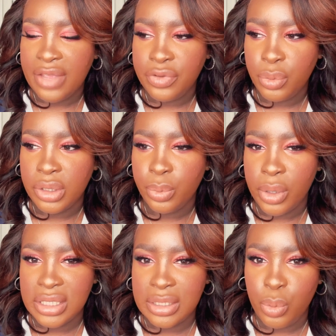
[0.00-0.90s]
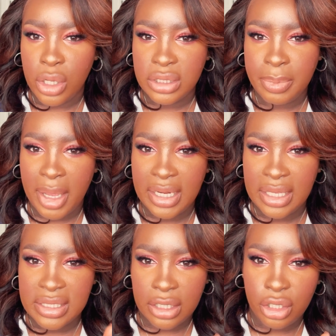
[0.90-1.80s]
So with the Worldy palette,
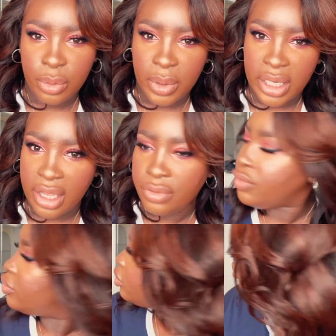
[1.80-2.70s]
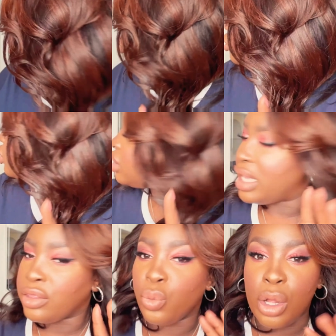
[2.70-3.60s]
is that the only one I have? Yeah,
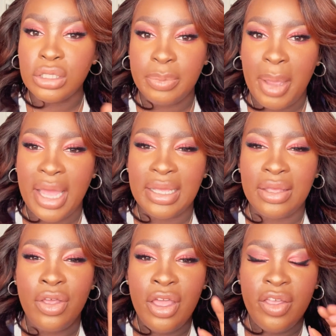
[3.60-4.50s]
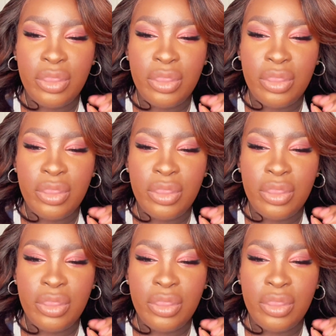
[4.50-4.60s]
the Worldy palette, the